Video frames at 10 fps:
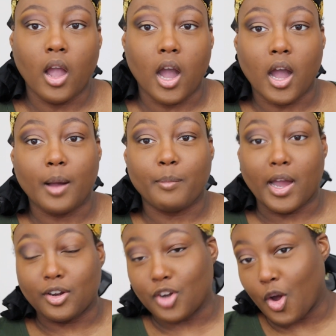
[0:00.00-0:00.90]

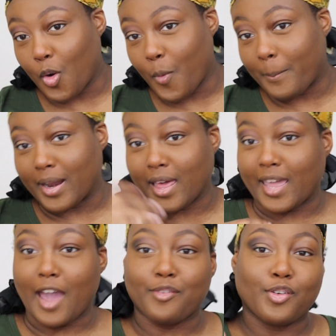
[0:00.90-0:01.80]
I don't know, but
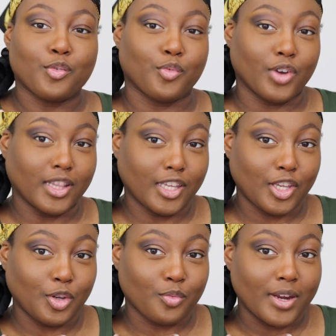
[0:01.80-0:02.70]
like I feel really
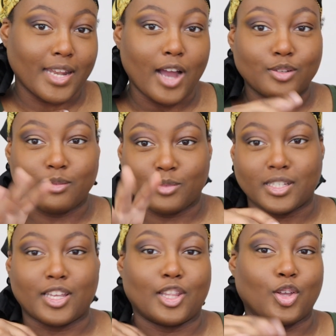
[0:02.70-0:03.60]
cute right now. I'm
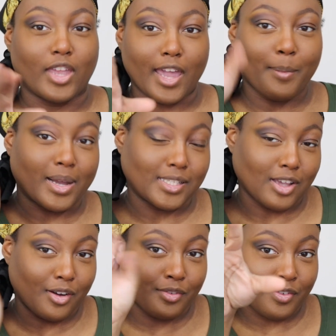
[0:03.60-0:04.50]
just like looking at
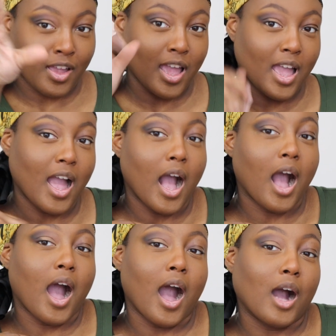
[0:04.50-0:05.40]
myself
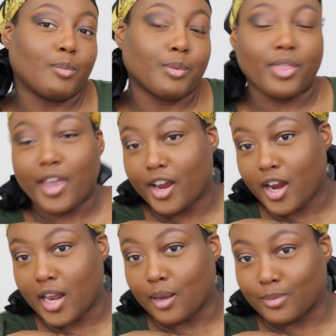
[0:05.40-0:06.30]
up there
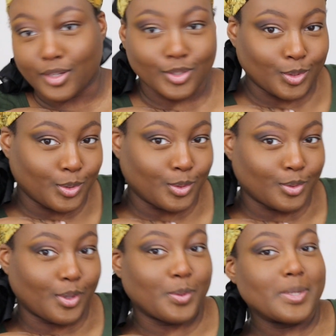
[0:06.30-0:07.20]
and I'm like,
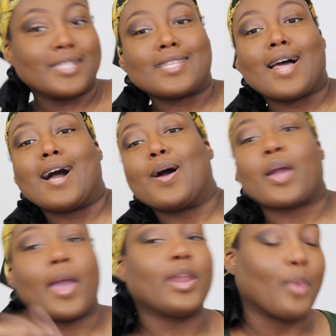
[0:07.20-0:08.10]
ooh, who is that?
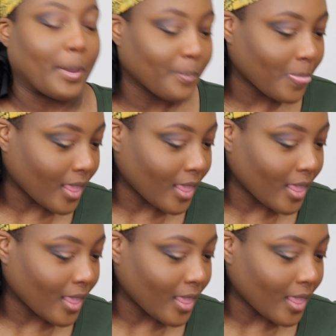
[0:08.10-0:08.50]
Okay, anyway,